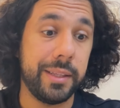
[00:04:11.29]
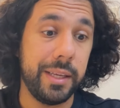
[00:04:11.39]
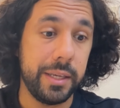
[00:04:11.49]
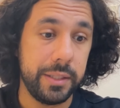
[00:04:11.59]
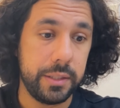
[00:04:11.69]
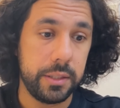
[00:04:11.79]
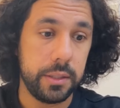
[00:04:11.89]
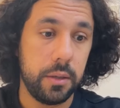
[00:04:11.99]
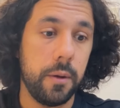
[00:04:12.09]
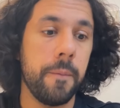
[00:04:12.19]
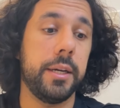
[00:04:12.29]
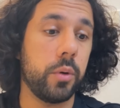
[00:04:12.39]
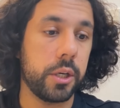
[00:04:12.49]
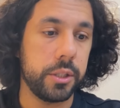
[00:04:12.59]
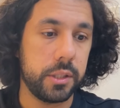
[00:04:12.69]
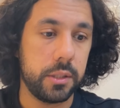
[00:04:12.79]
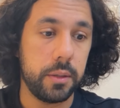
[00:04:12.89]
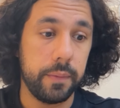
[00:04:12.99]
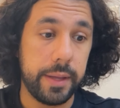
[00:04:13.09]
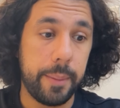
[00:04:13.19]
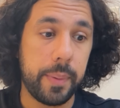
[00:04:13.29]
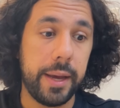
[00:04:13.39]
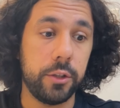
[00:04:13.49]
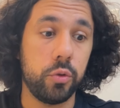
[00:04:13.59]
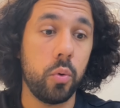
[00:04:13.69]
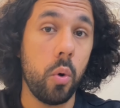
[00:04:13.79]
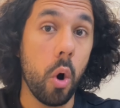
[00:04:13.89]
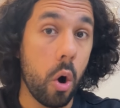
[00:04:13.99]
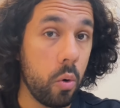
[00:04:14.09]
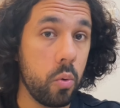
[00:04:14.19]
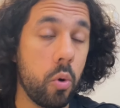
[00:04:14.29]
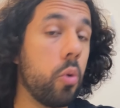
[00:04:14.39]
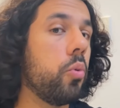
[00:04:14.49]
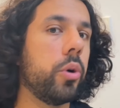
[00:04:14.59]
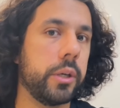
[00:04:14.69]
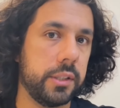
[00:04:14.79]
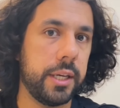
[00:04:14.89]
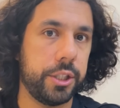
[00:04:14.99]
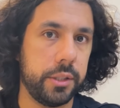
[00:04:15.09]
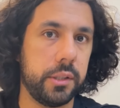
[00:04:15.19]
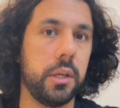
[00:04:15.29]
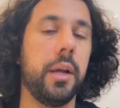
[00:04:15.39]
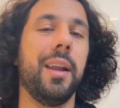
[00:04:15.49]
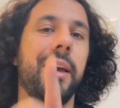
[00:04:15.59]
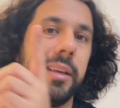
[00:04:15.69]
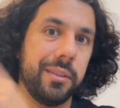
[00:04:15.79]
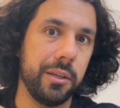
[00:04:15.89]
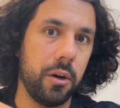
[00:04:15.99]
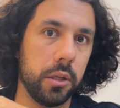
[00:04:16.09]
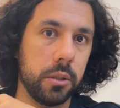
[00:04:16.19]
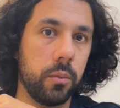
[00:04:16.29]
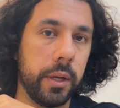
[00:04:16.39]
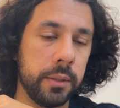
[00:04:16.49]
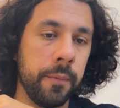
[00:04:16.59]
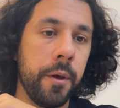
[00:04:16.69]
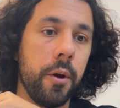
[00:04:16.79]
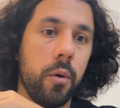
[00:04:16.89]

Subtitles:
And these instructions that apply to all Cowork sessions, unlike the other one